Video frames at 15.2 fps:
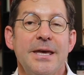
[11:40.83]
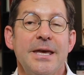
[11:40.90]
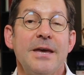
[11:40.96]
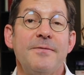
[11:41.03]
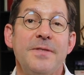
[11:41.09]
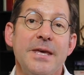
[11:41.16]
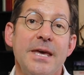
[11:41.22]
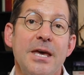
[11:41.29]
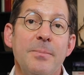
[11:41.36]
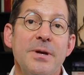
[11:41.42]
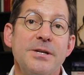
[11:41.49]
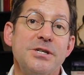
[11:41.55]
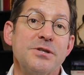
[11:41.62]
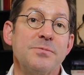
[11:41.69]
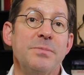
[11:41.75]
If the
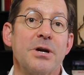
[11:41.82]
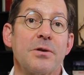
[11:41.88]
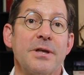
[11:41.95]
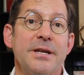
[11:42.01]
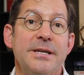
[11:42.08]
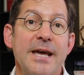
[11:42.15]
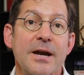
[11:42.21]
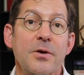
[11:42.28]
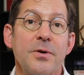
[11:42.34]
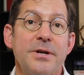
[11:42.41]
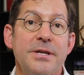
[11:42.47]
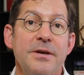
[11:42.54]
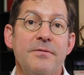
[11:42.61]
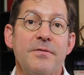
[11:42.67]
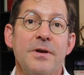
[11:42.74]
image is merely
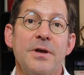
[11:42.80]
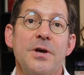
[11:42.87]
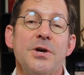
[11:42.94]
decorative,